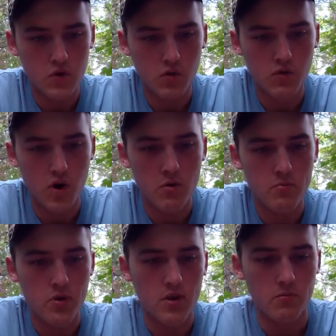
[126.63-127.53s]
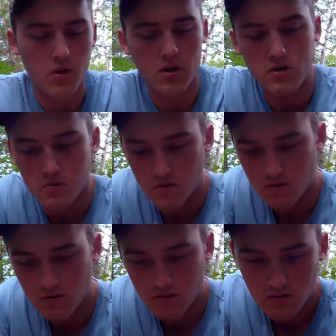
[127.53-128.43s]
so far I'm pretty impressed
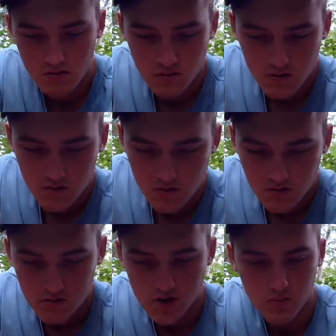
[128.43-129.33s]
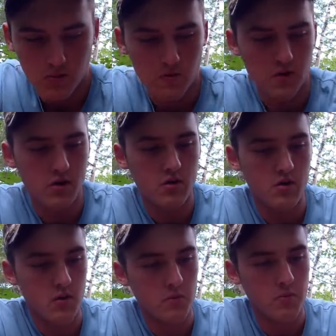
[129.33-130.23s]
with Simple Fishing.